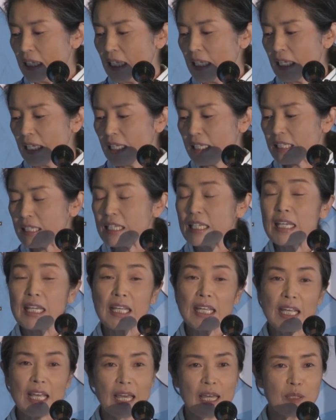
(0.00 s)
And
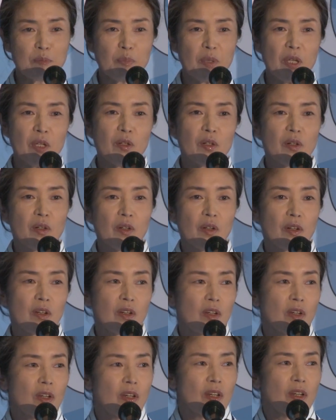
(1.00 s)
he and Peter
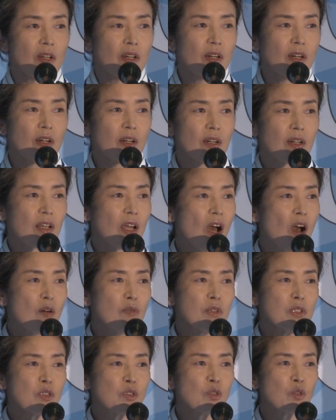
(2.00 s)

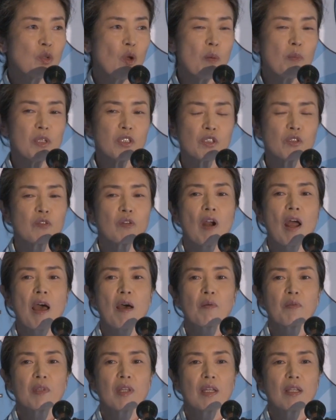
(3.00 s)
covered so much
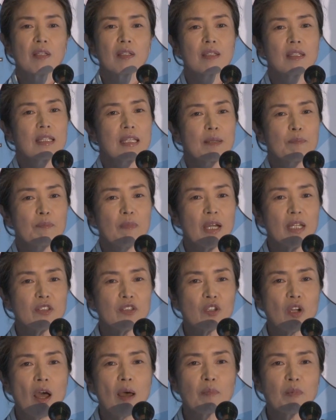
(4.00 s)
ground that my
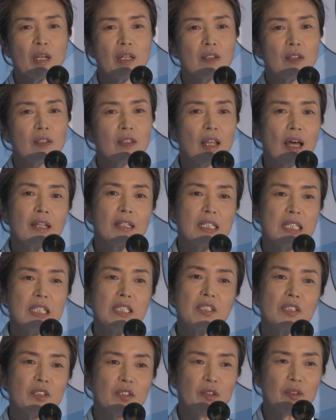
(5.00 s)
job got a lot
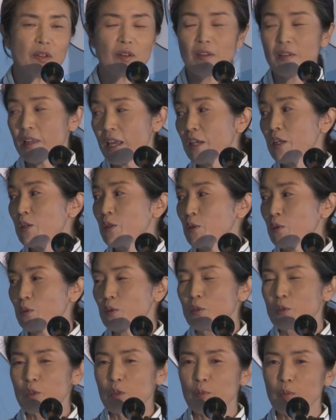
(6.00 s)
easier. Thank you
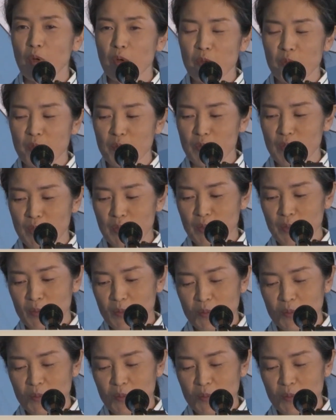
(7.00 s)
to both of you.